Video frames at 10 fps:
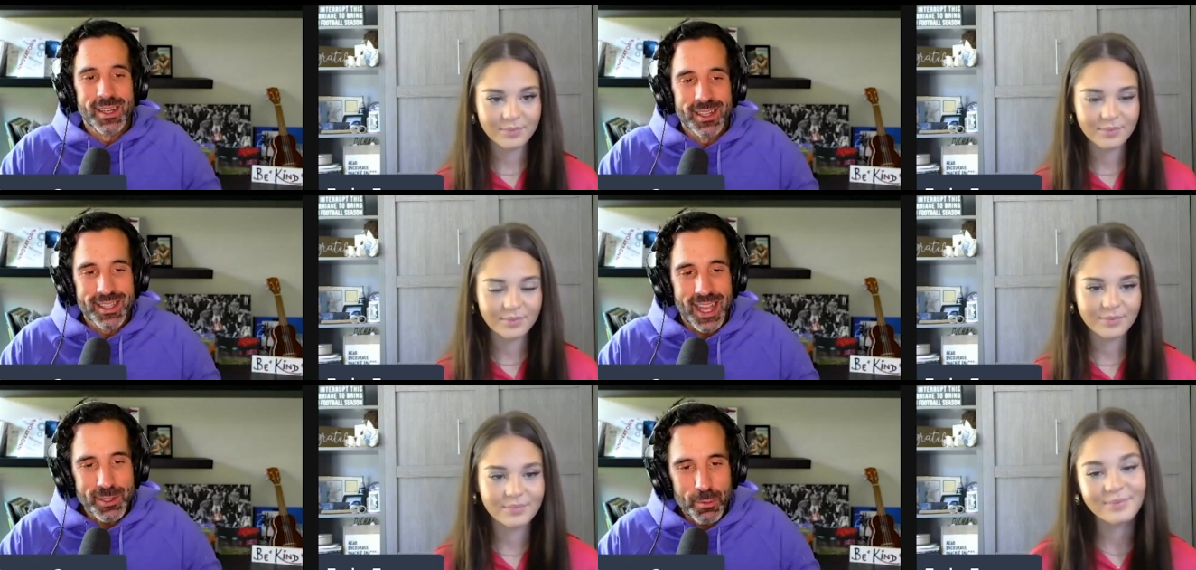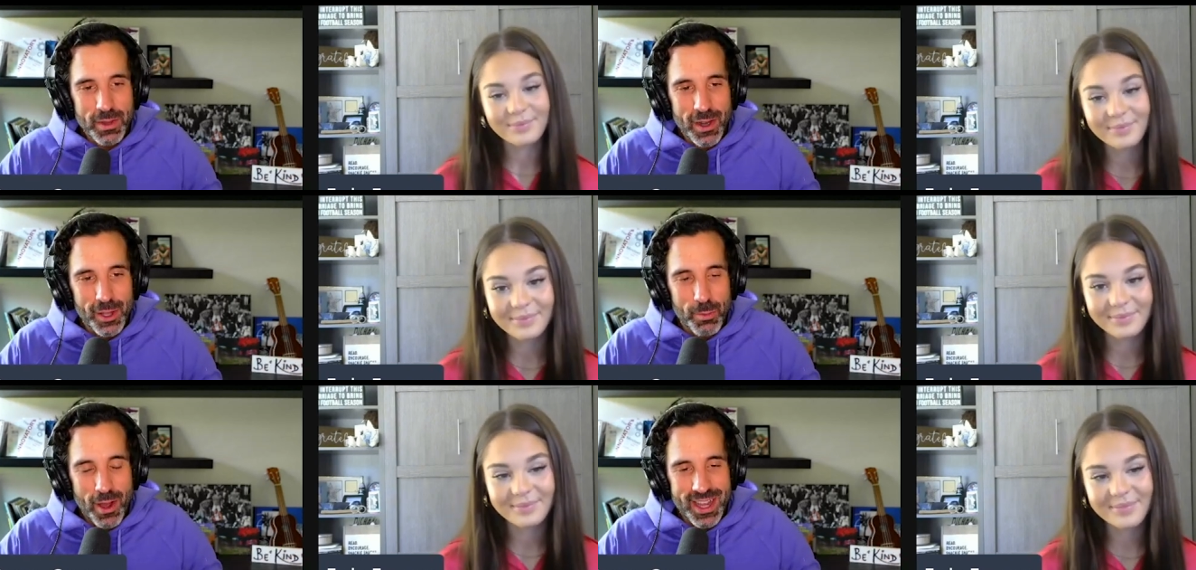Speaker 1: thanks for being on the
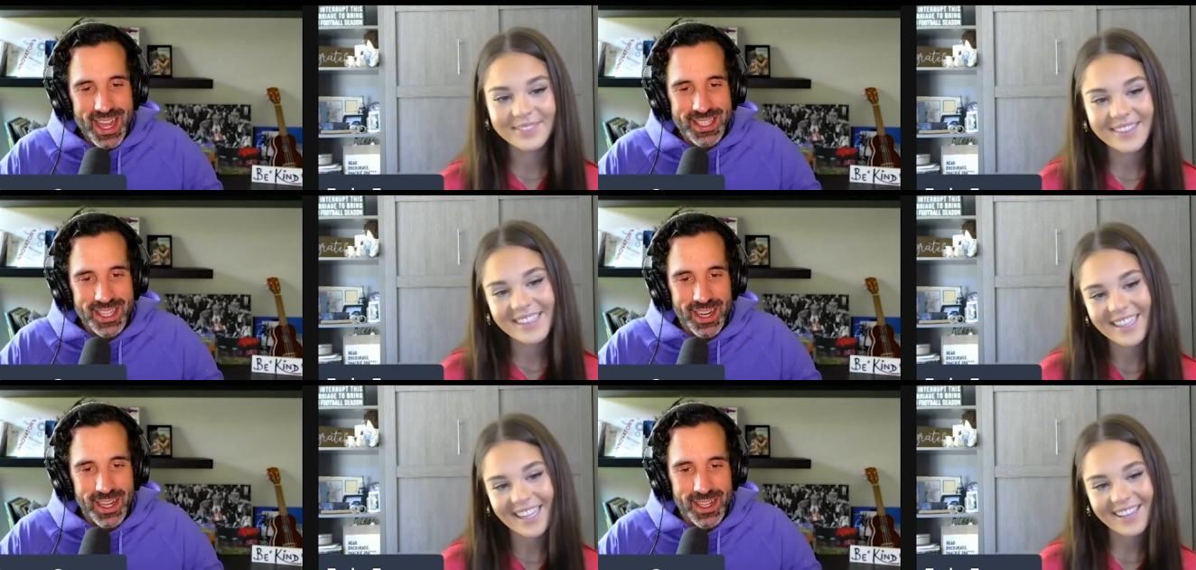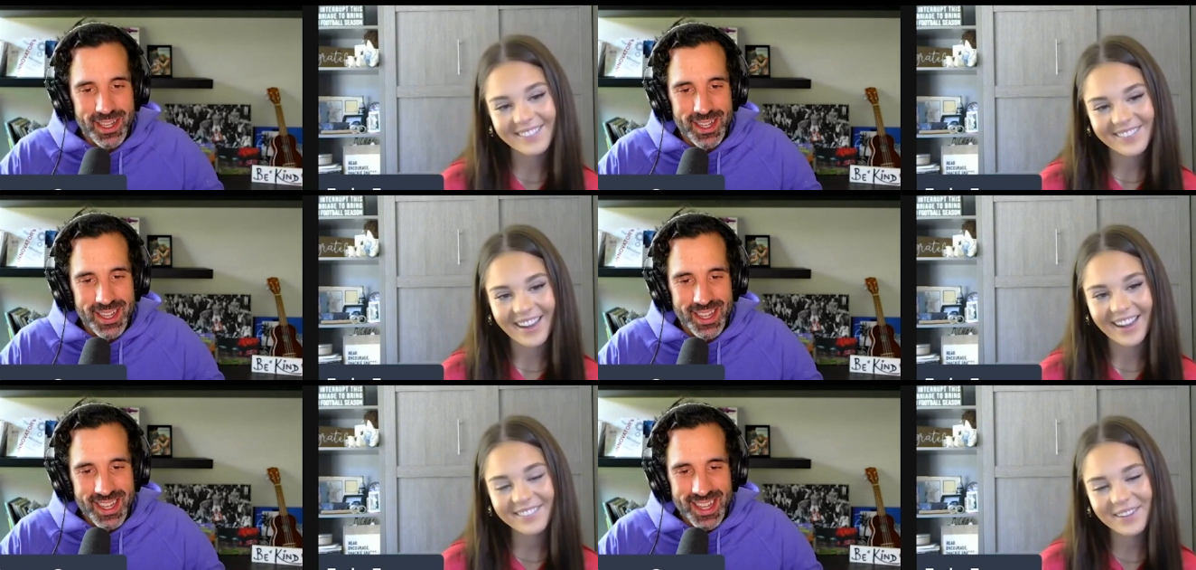podcast today. Thank
Speaker 2: you for
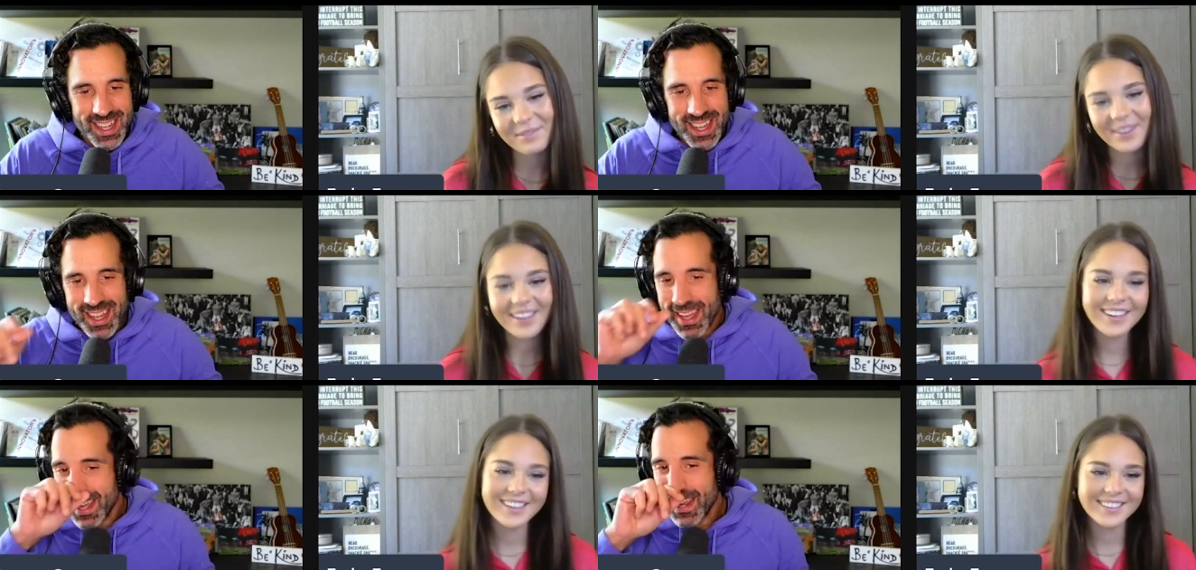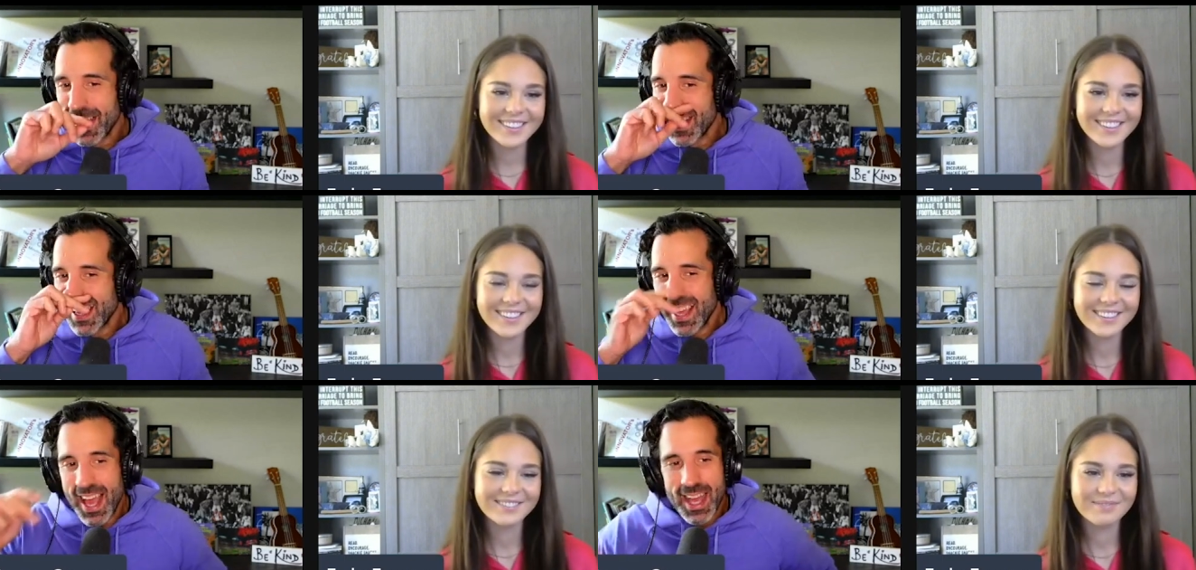having me.
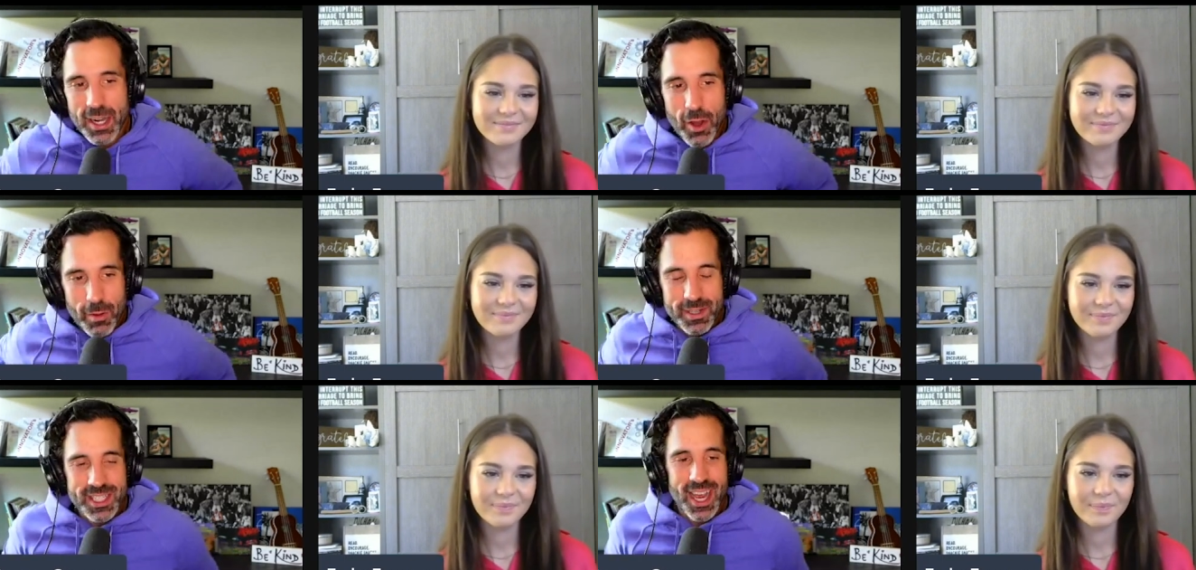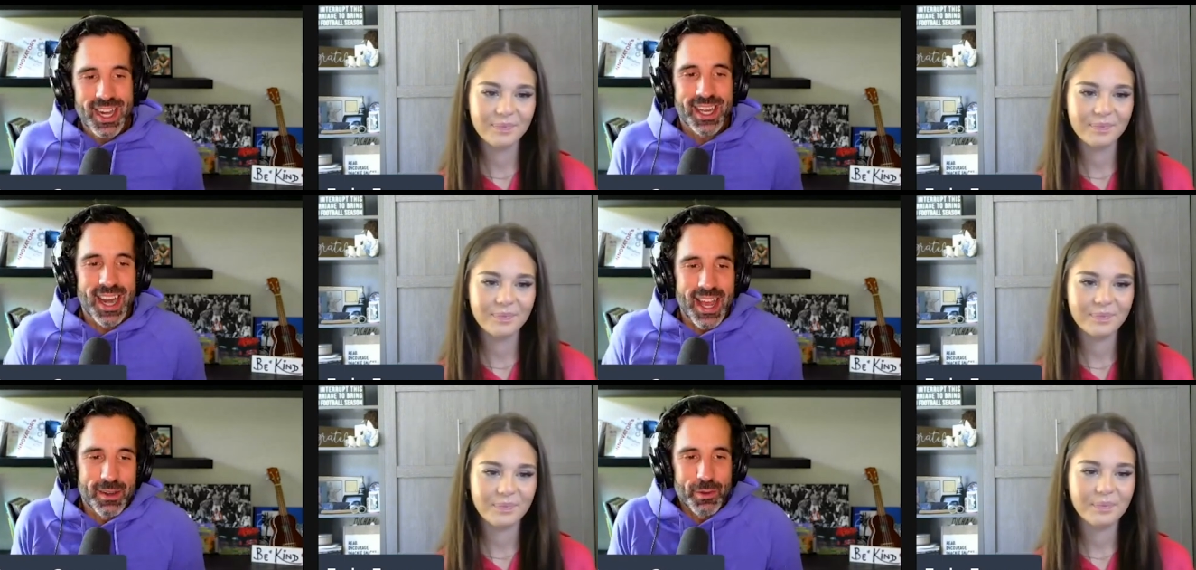
Speaker 1: Yeah, no, I'm excited. And
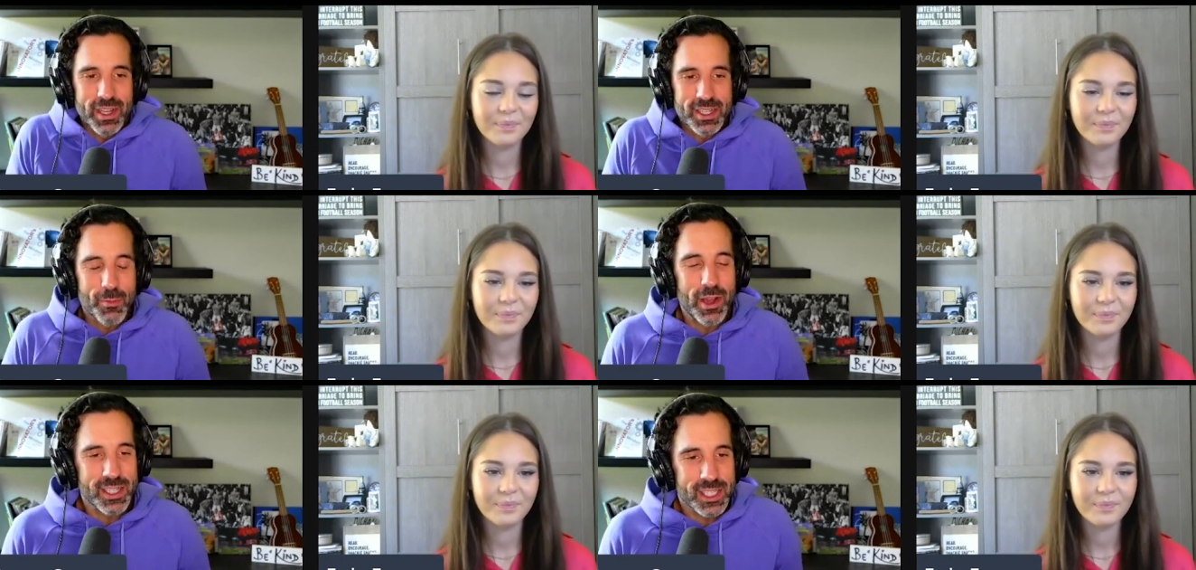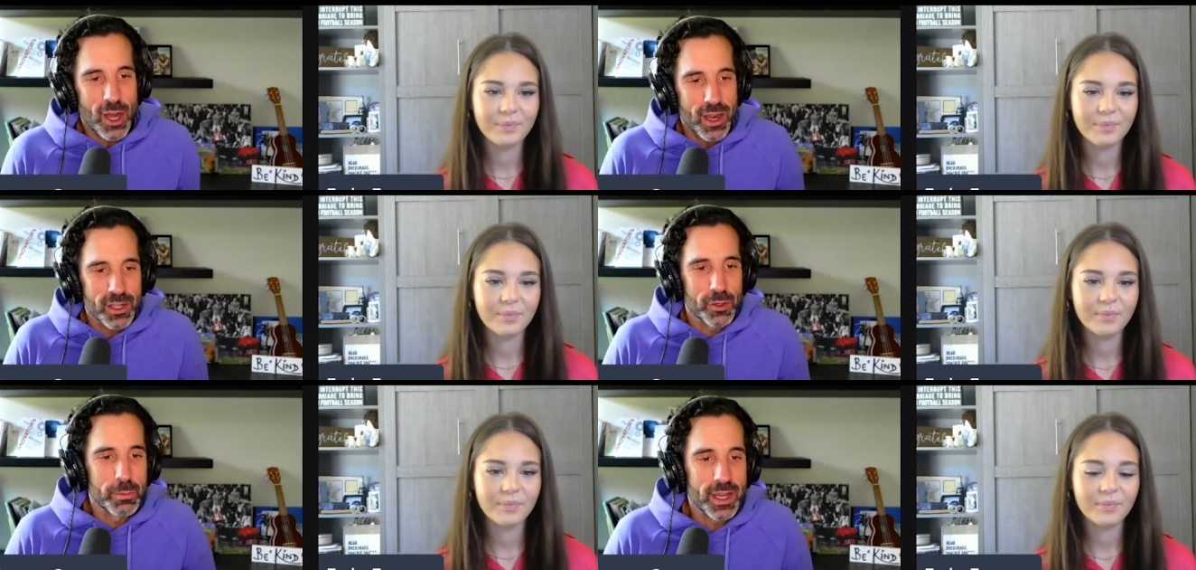we got to talk a little
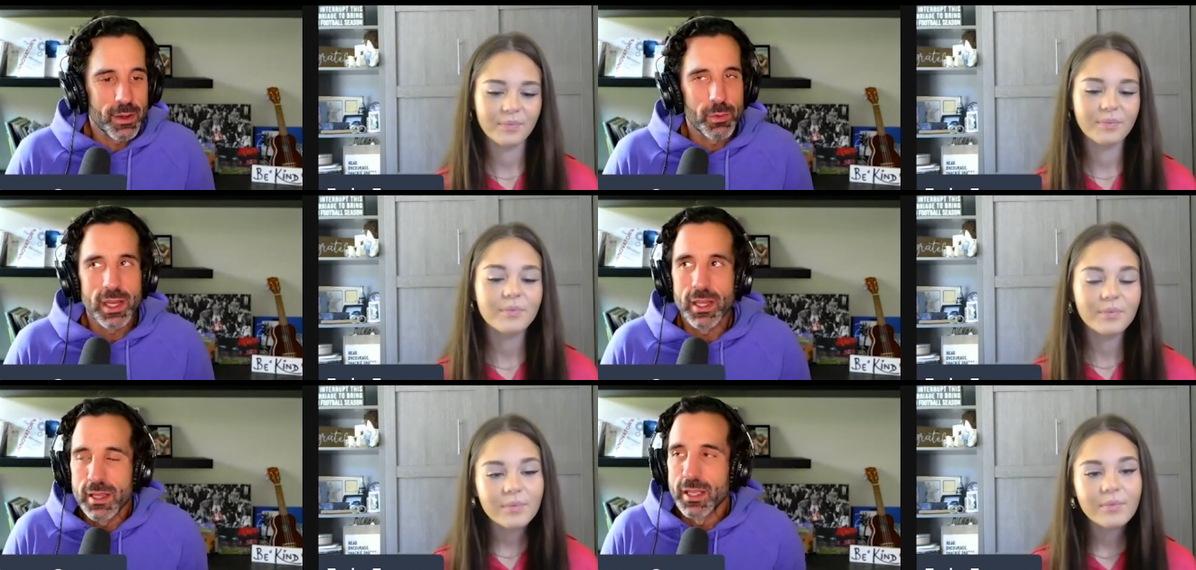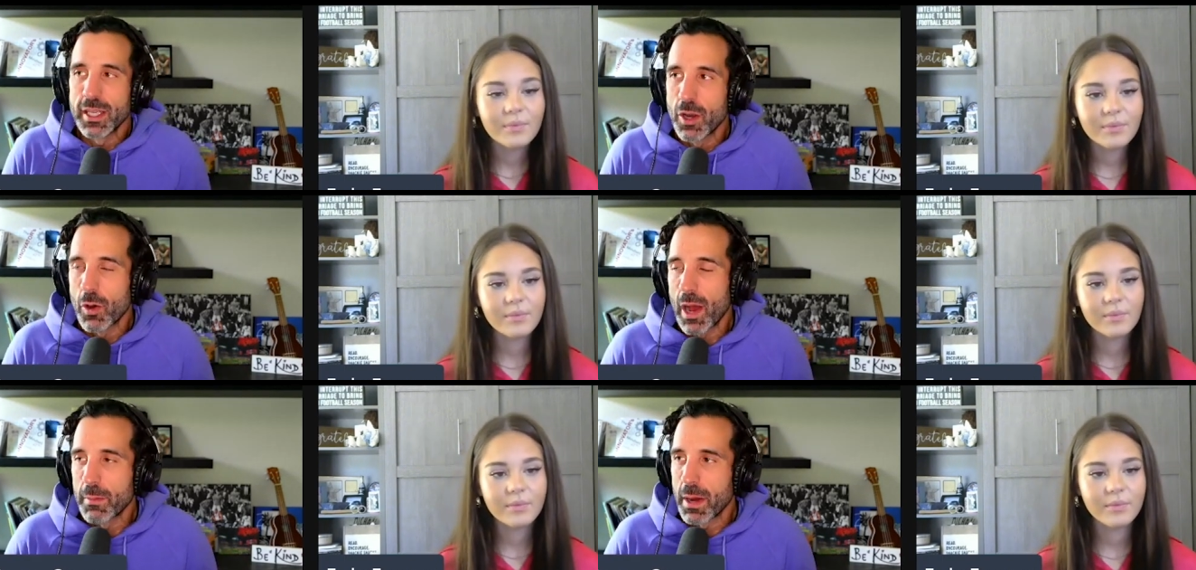bit. You know, I
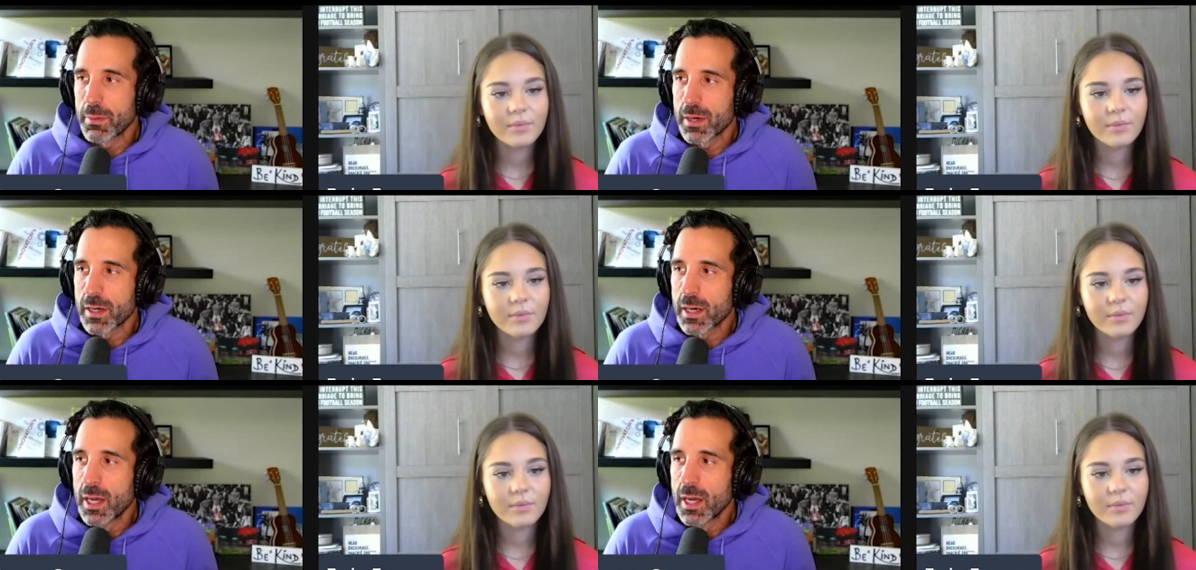remember